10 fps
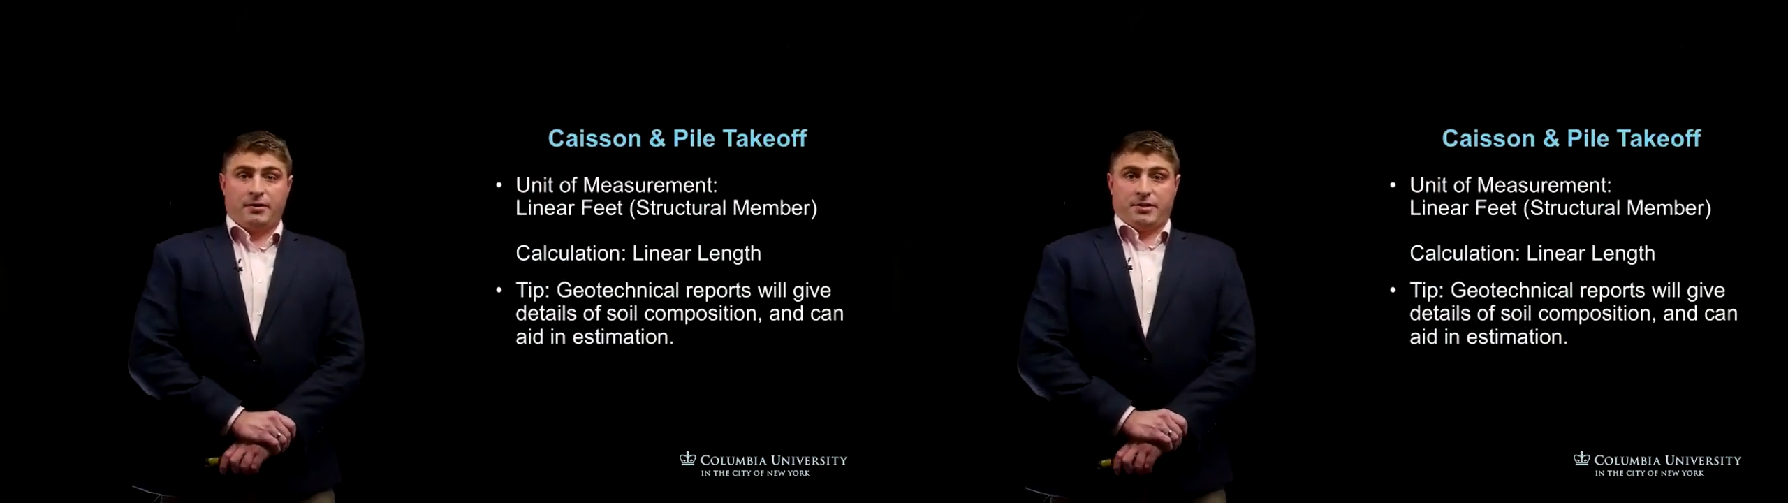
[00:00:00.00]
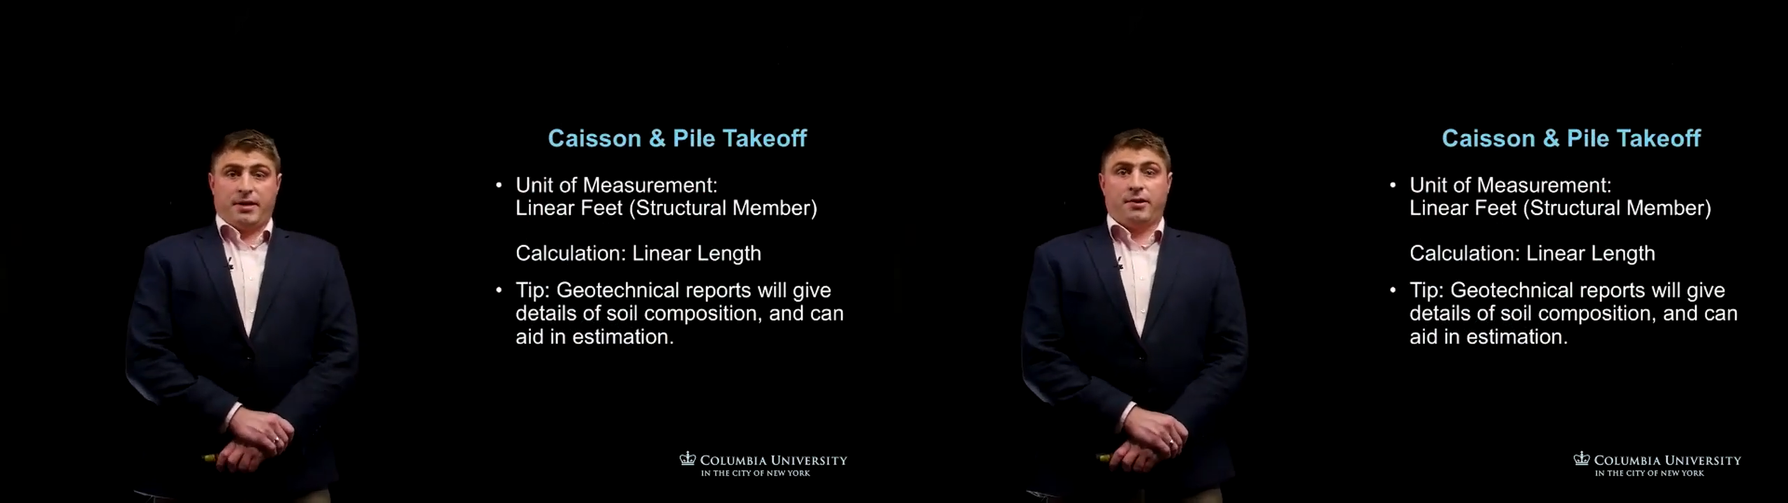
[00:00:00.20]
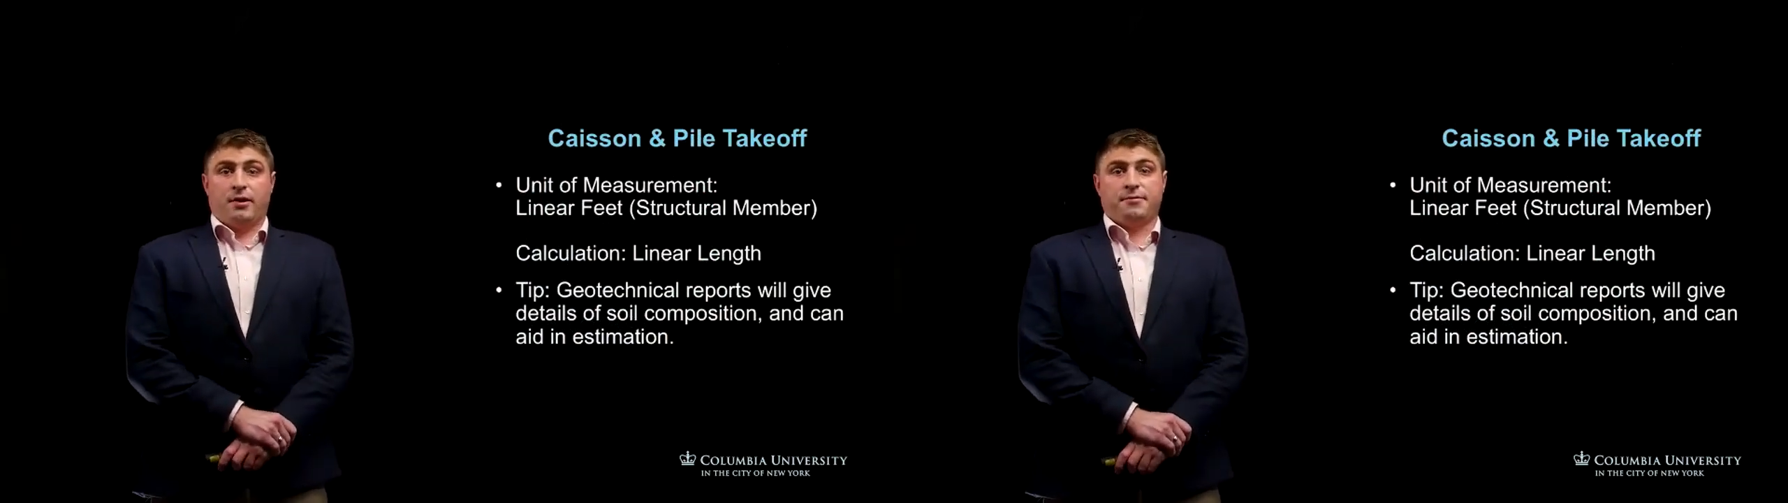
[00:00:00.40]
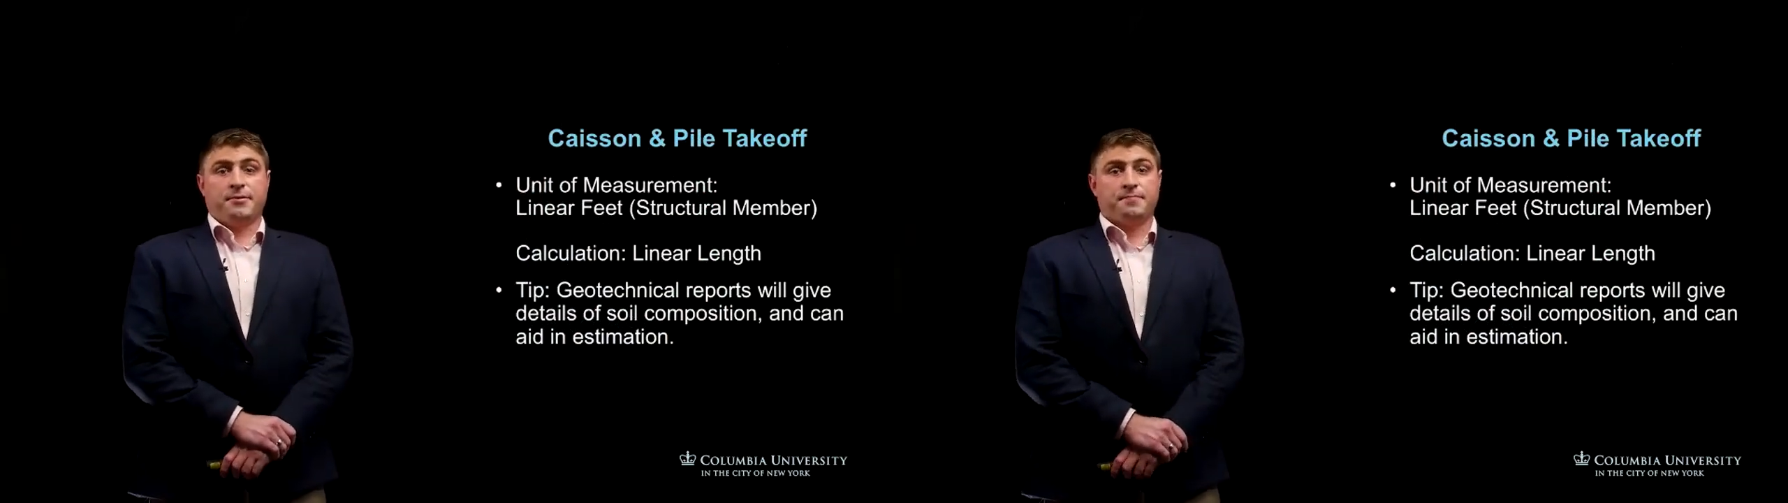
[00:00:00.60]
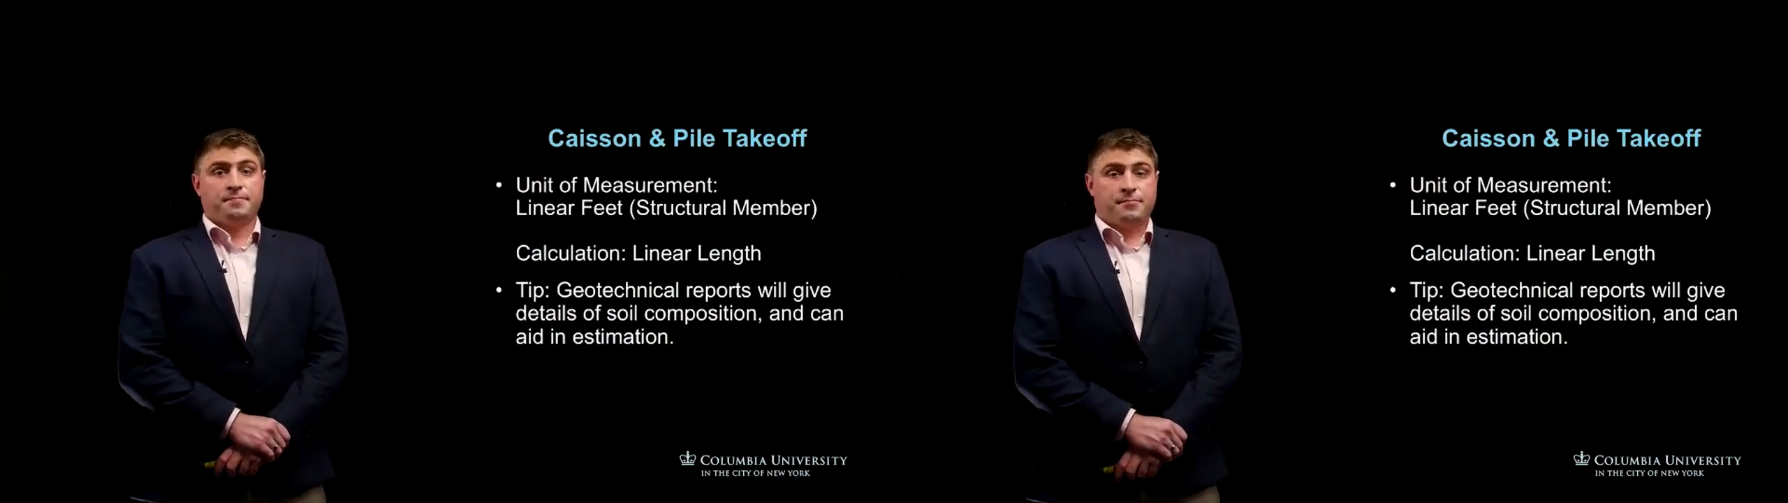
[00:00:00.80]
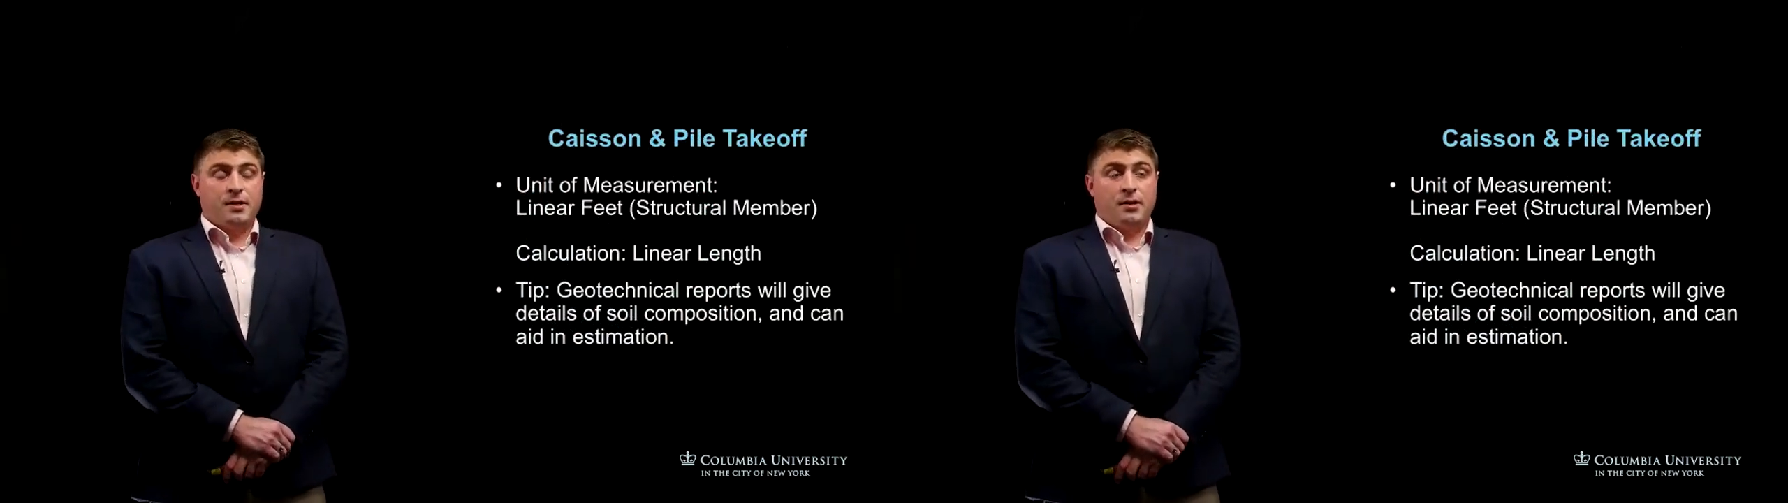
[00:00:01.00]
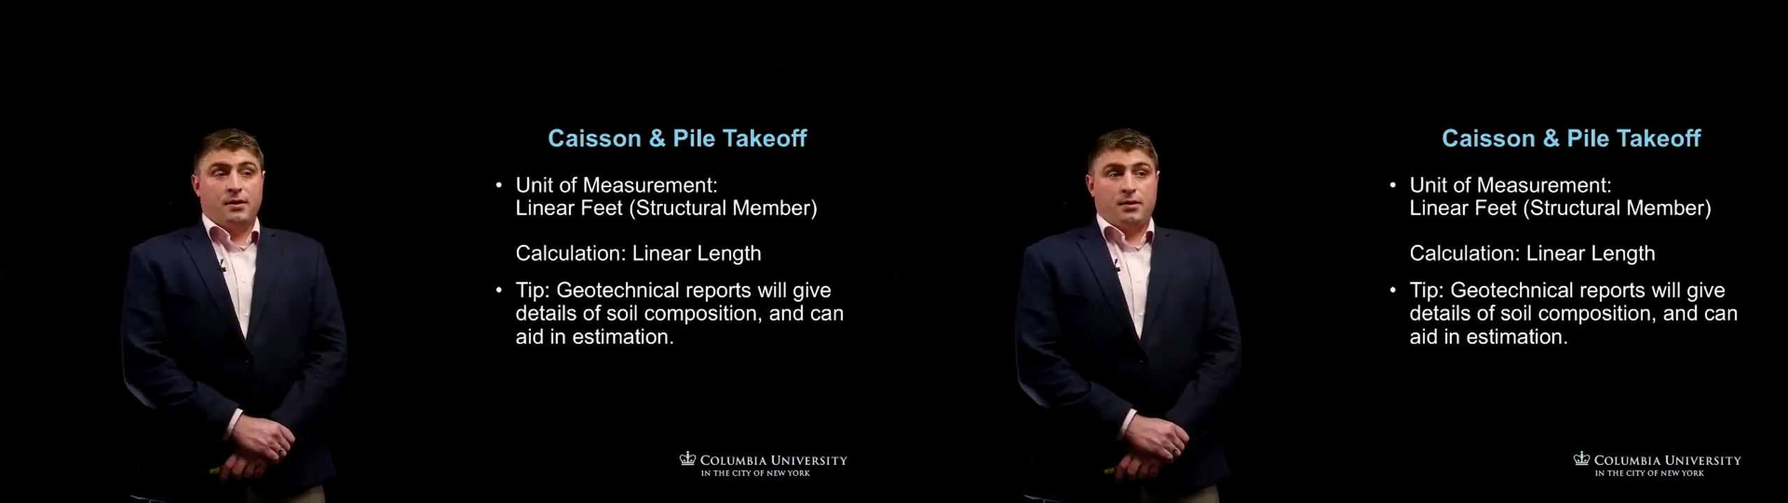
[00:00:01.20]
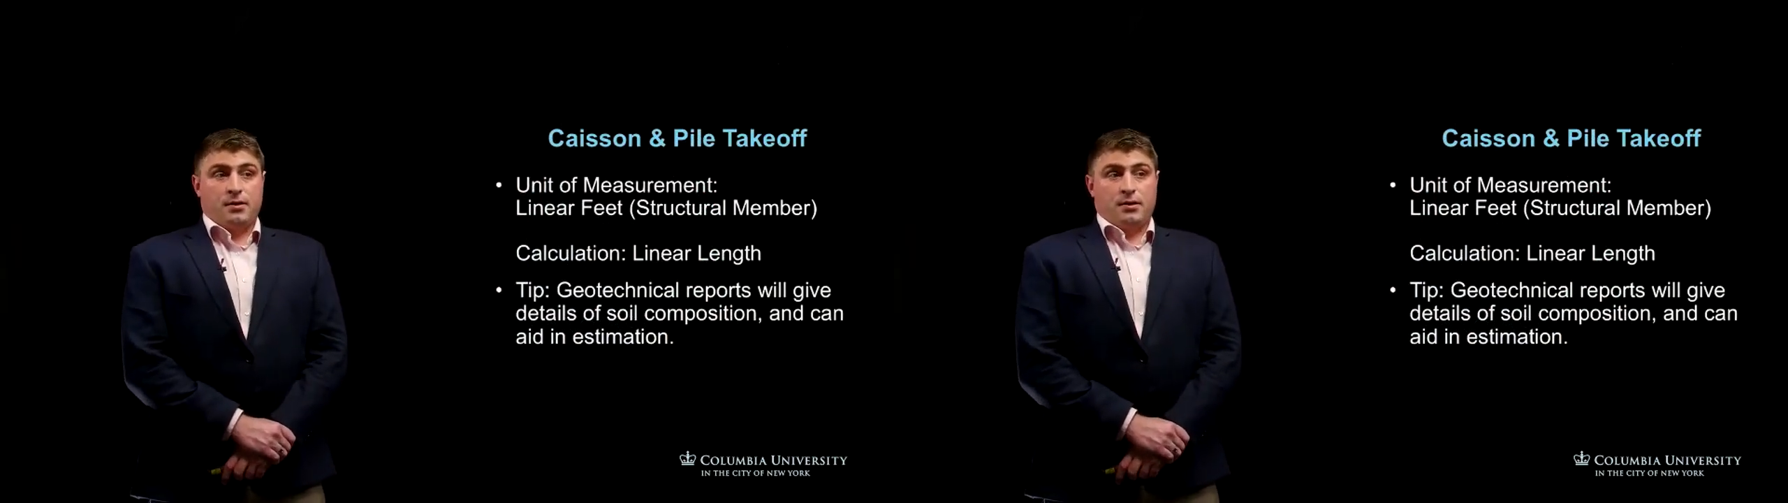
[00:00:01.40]
takeoff.
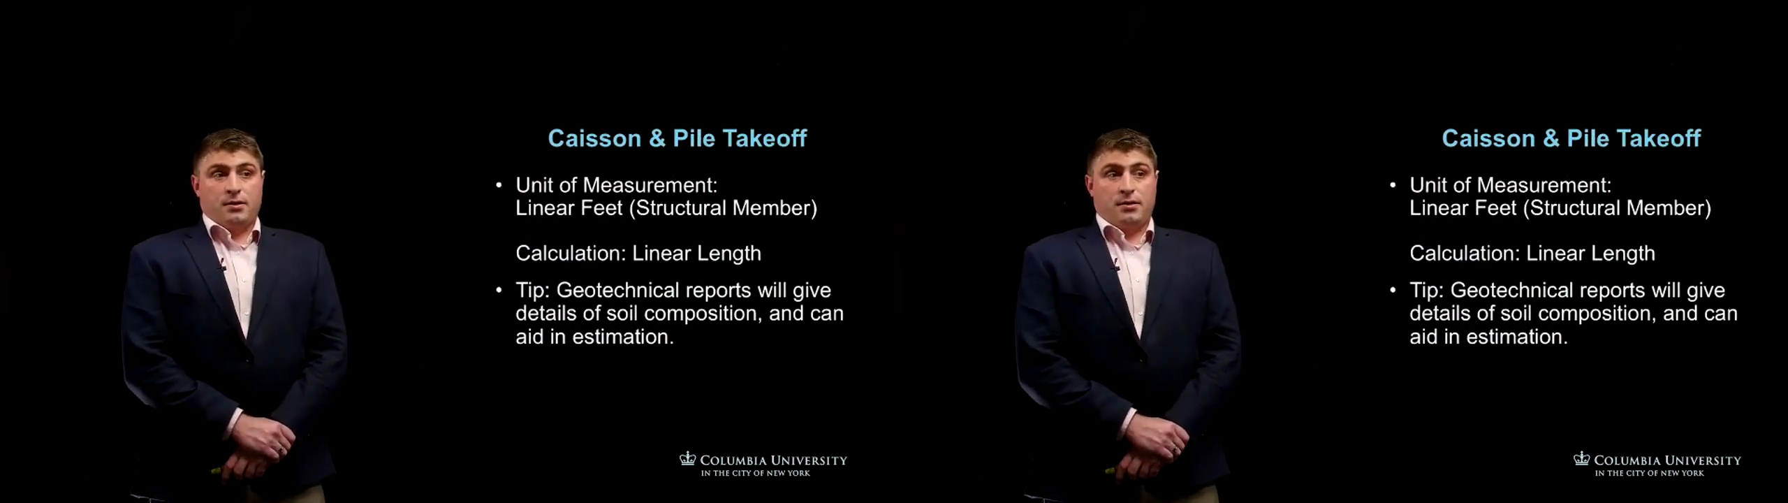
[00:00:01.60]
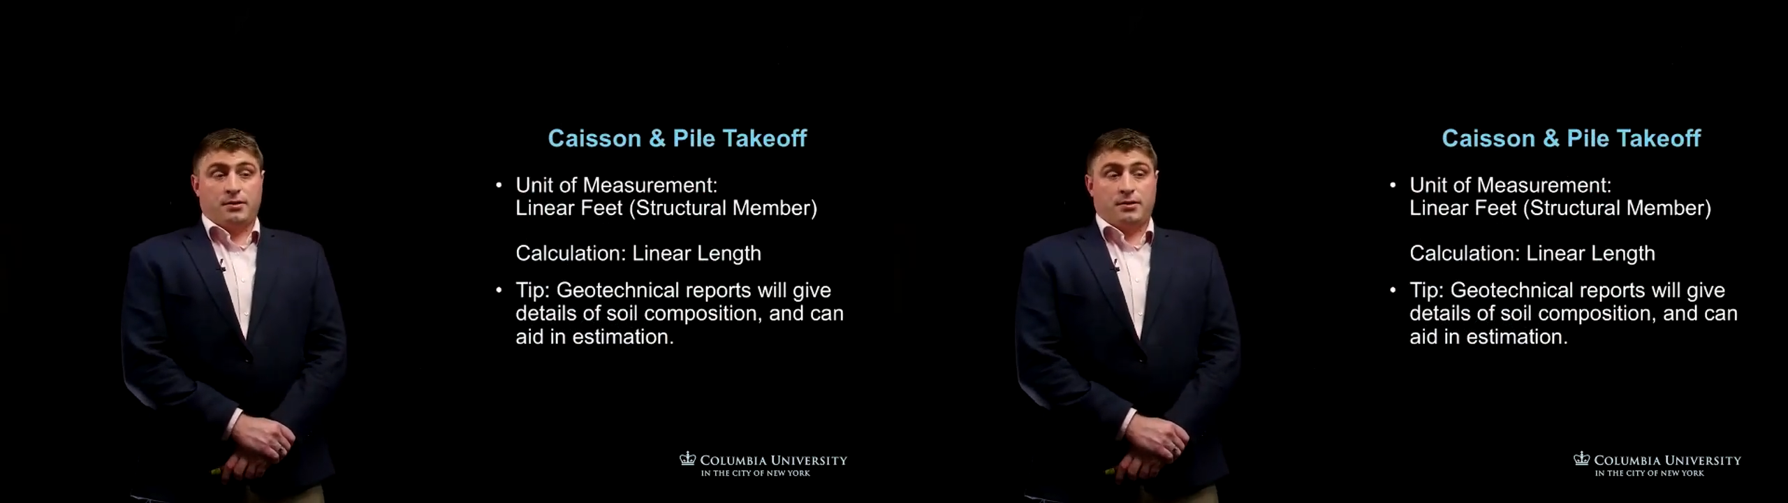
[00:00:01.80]
The